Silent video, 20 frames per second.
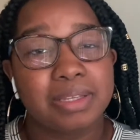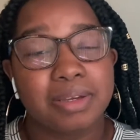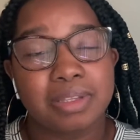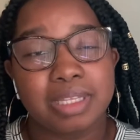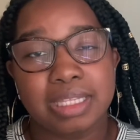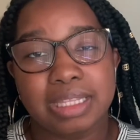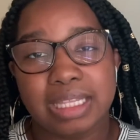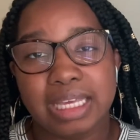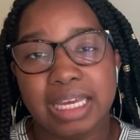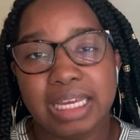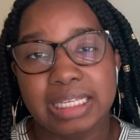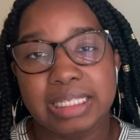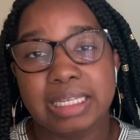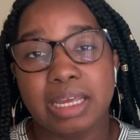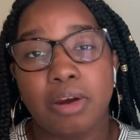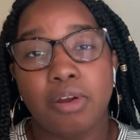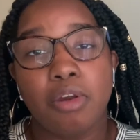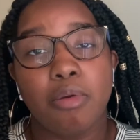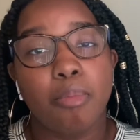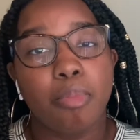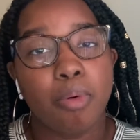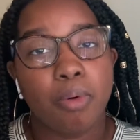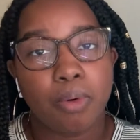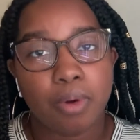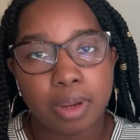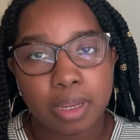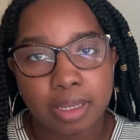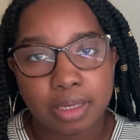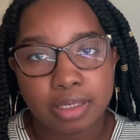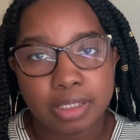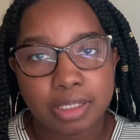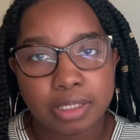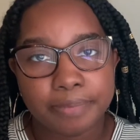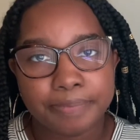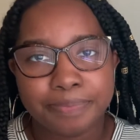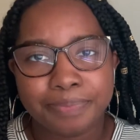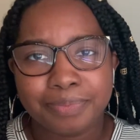on the things that are important.